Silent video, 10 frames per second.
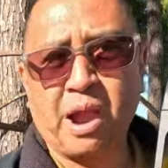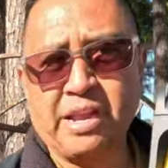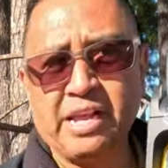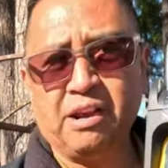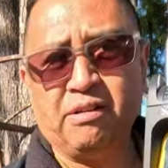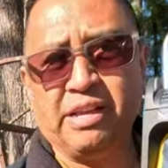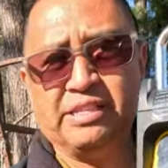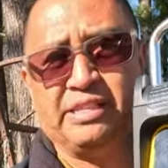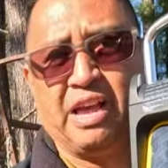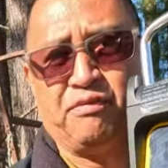right here
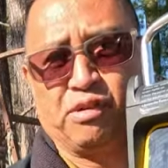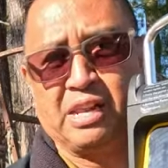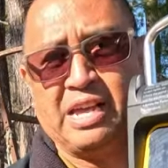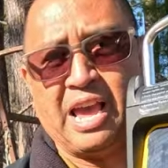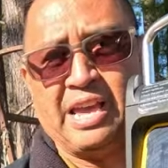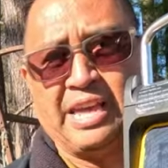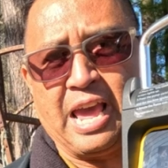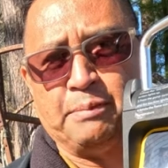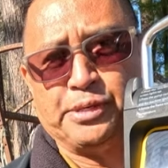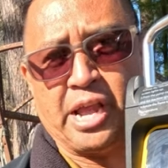is definitely a
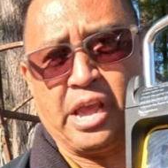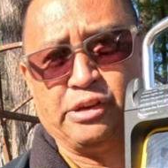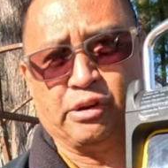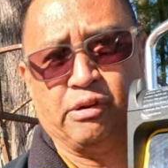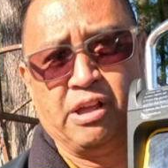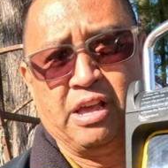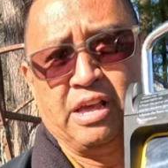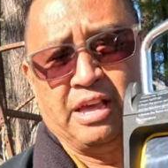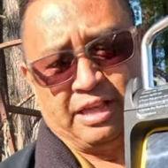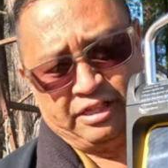game changer.
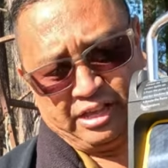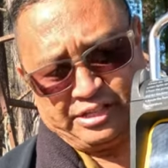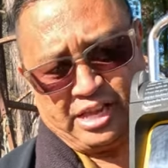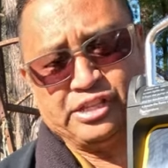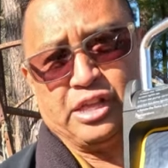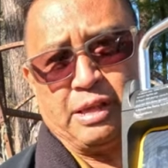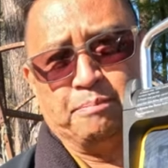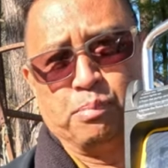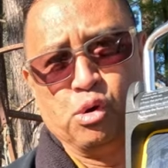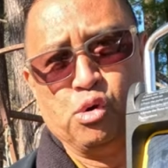This is the
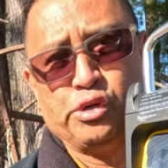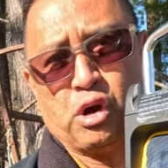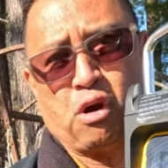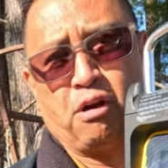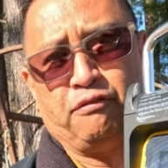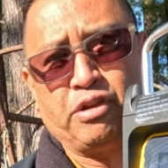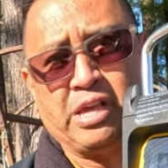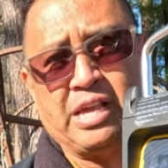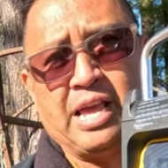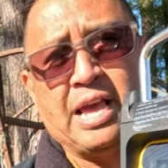
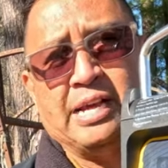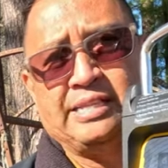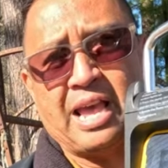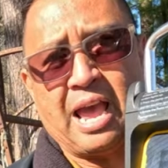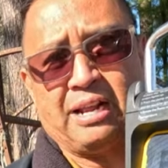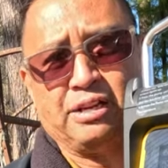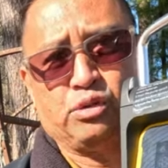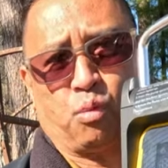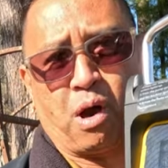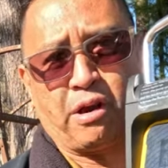BougeRV
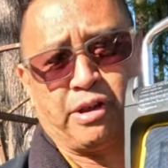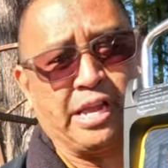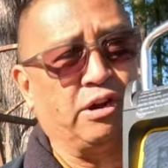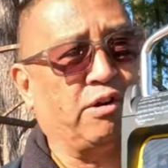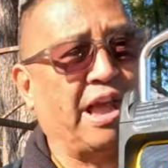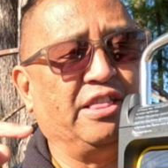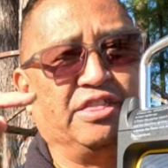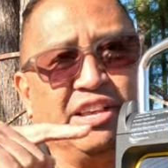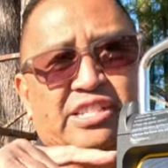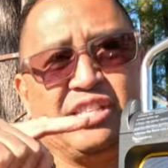tankless water heater,
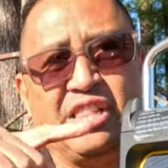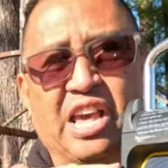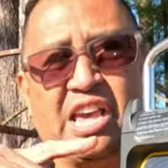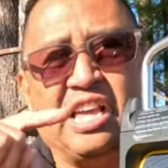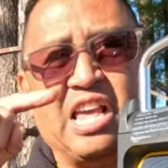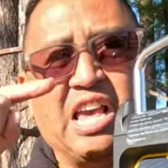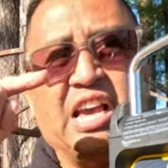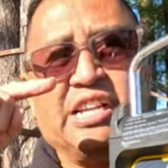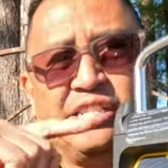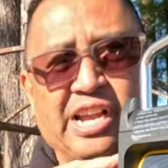and this thing
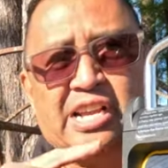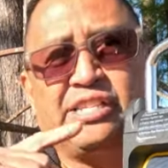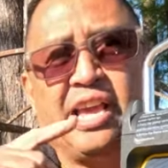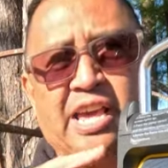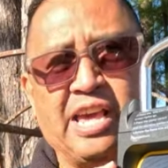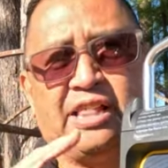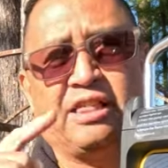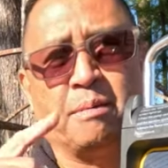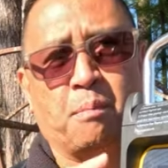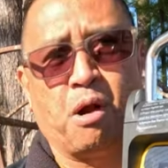just hit
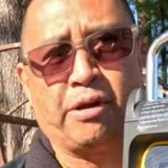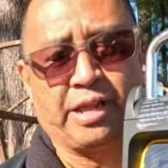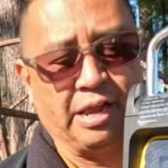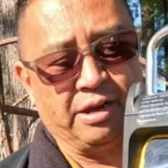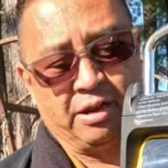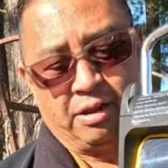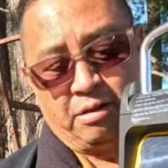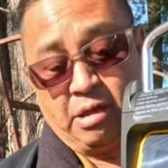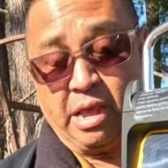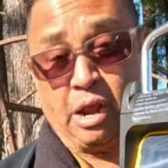the market.
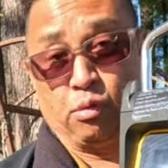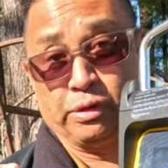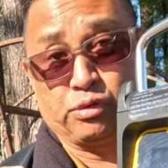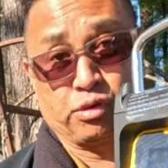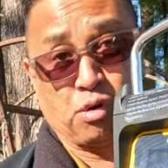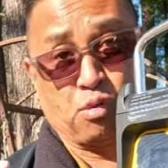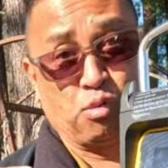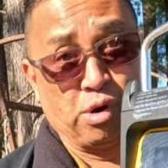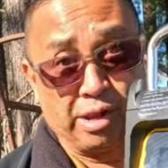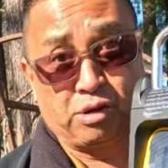And what's so
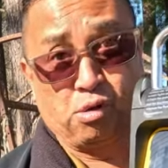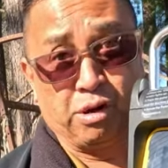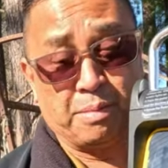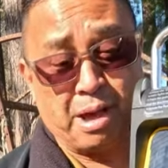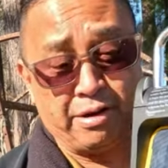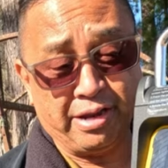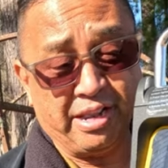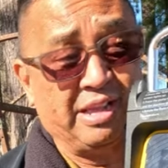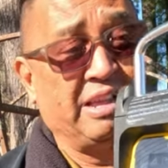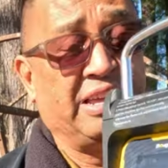really cool about it
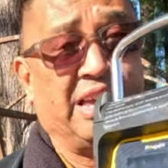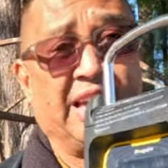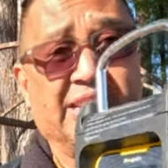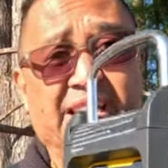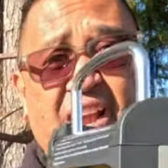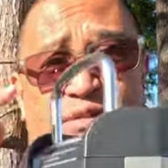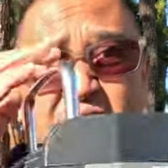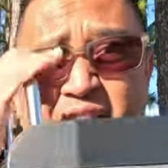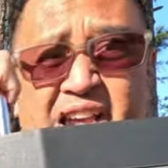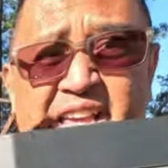is
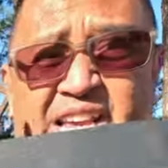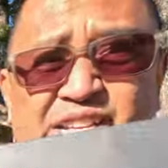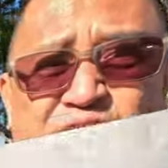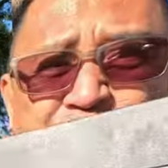everything is